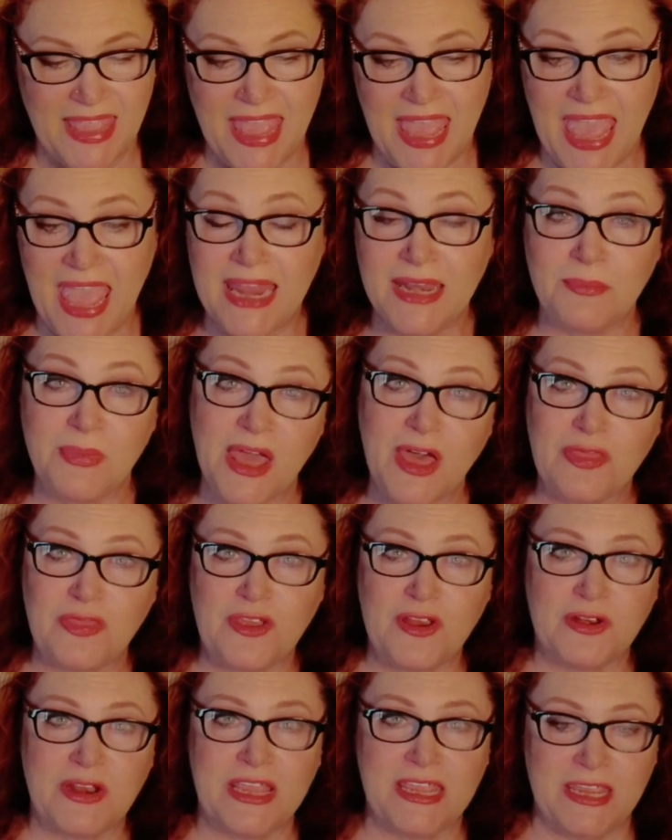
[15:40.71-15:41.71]
and about
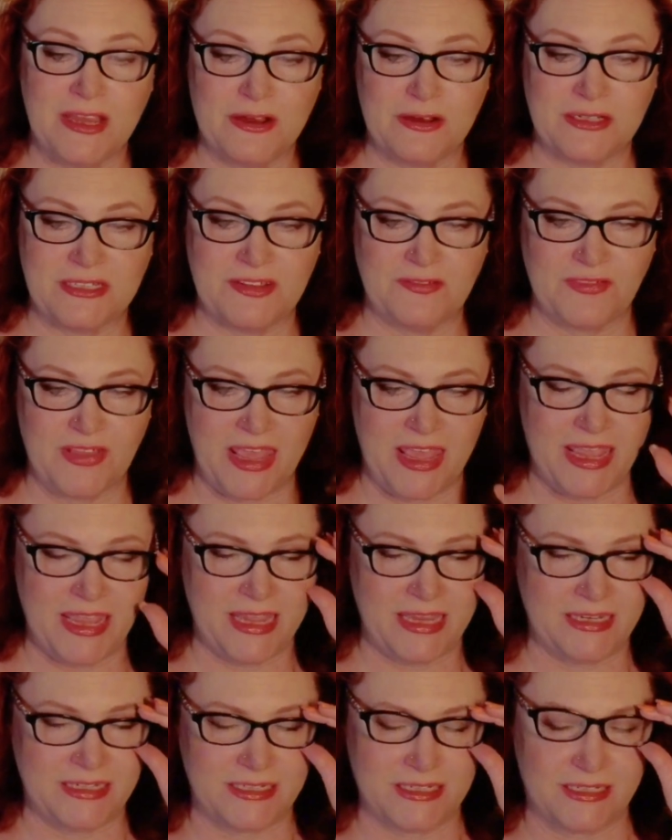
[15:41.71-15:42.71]
30 years of
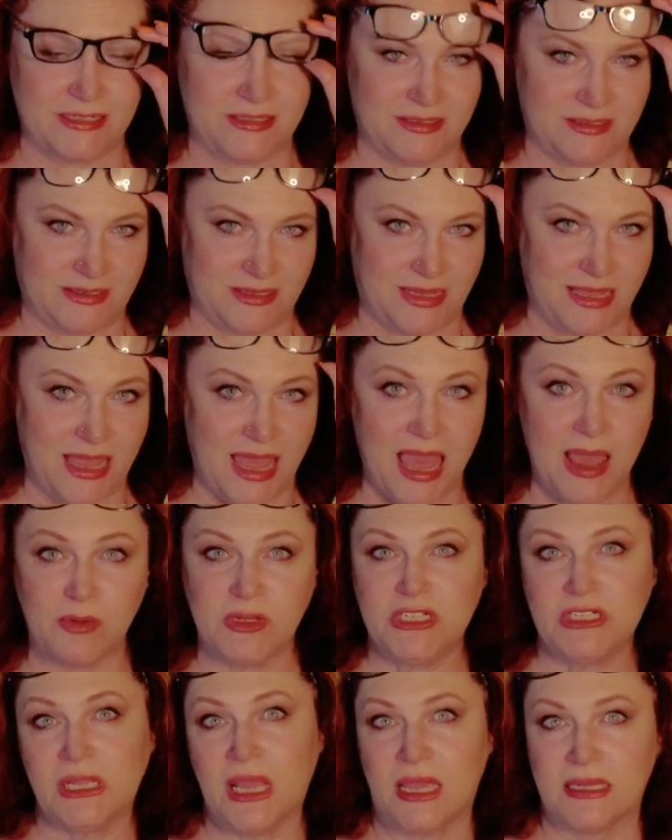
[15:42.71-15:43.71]
age. How would
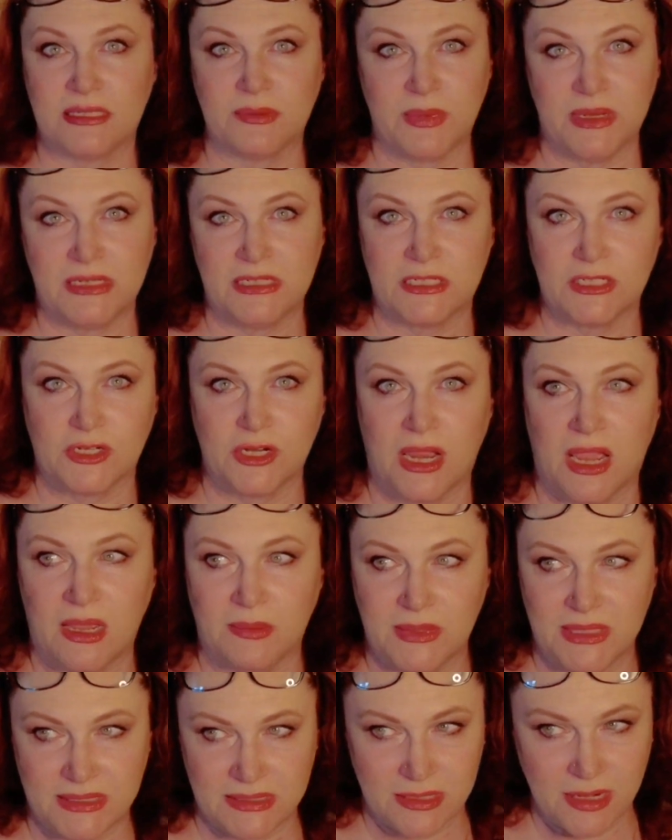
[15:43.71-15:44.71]
you like to be described
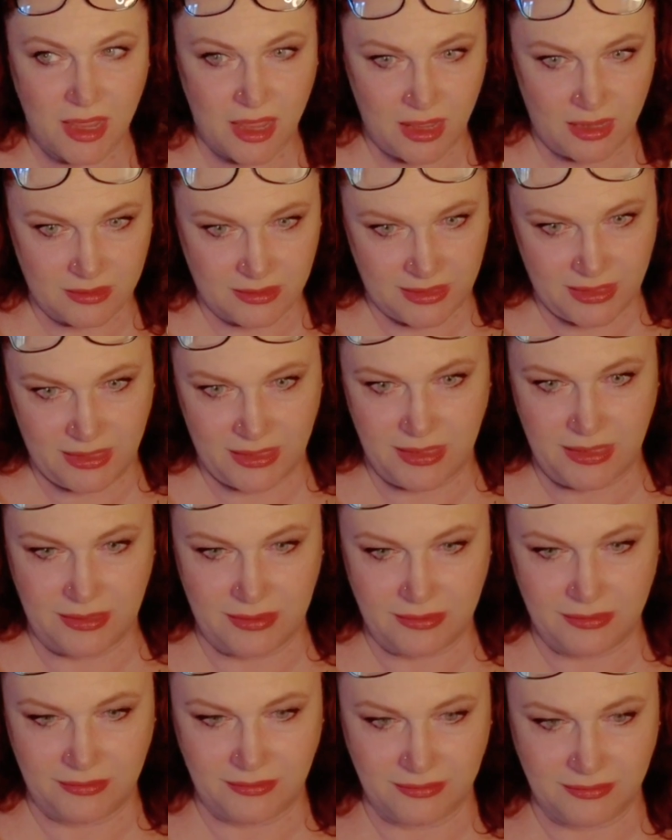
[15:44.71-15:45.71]
as knock-kneed?
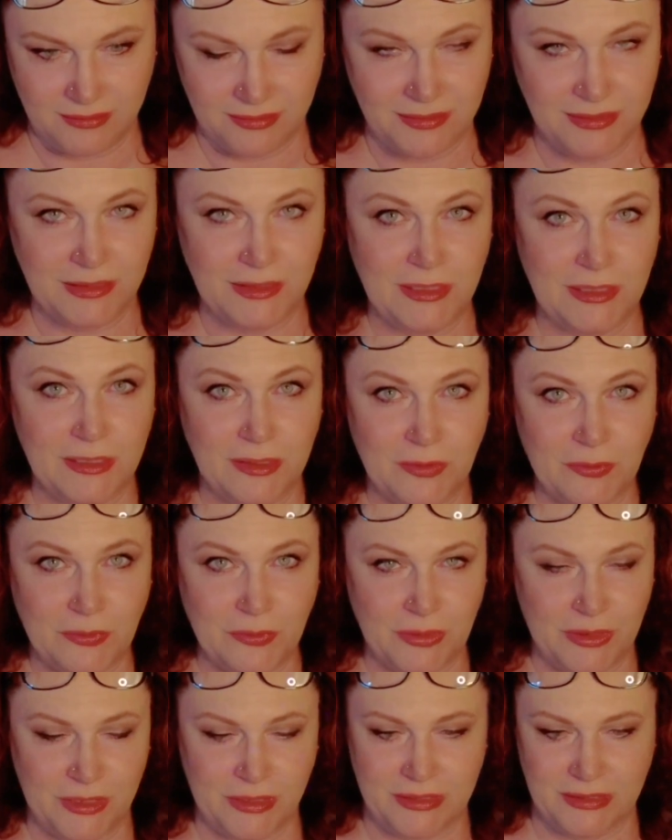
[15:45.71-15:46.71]

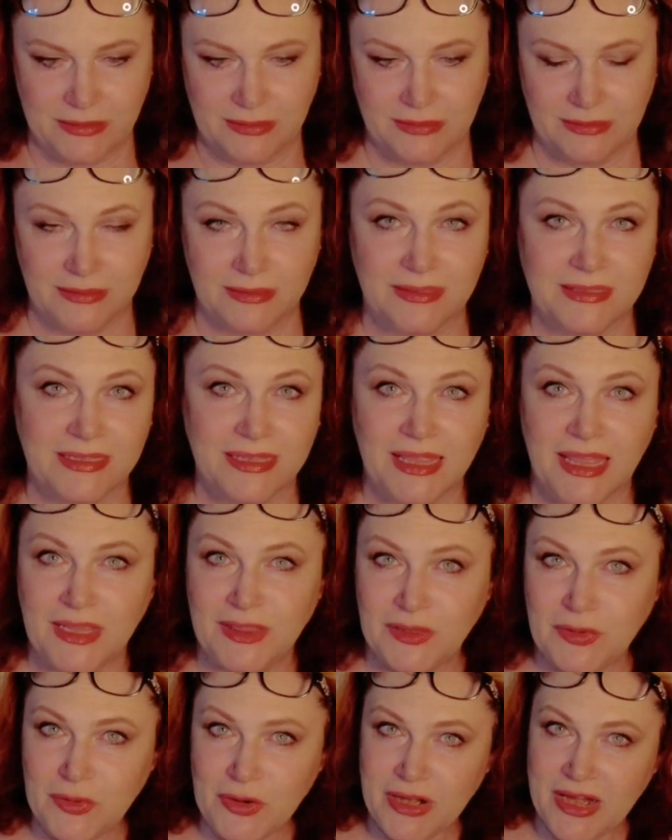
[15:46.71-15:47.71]
Lord
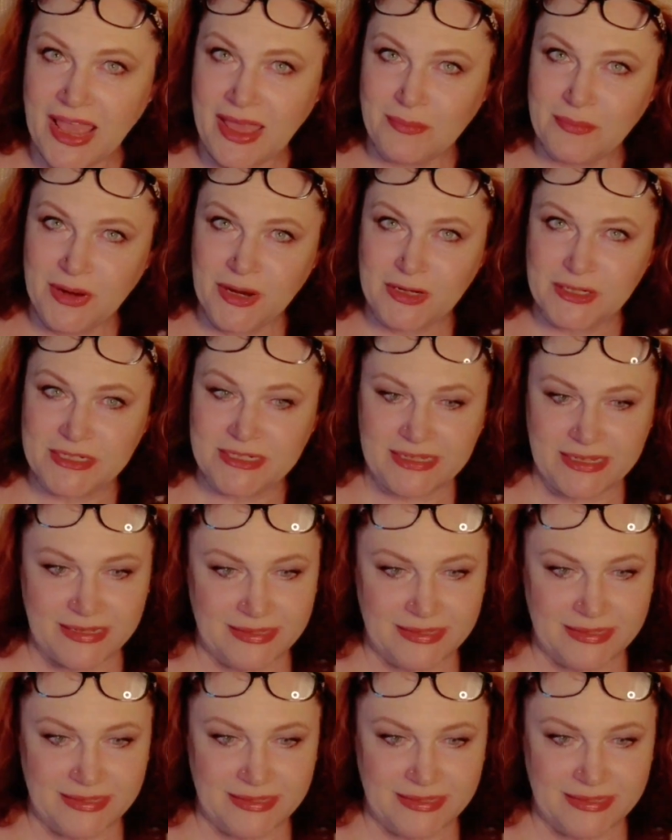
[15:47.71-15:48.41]
have mercy.